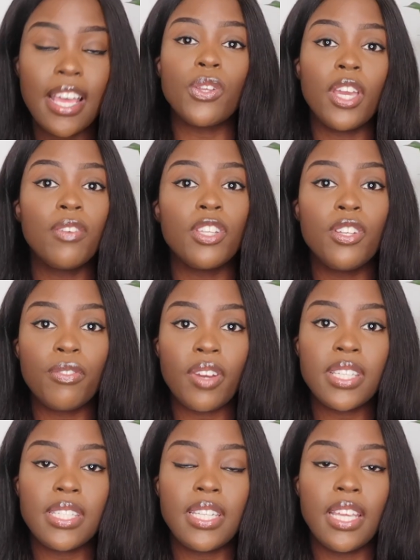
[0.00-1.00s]
So if the
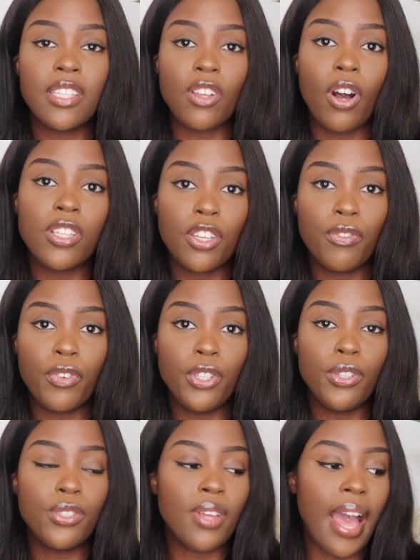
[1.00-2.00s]
university is asking for
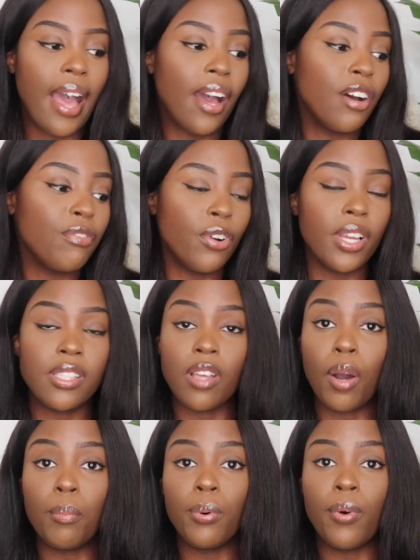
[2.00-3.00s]
you to have, for
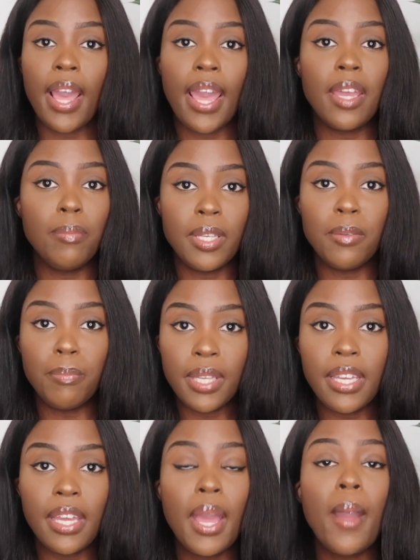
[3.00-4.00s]
example, ABB,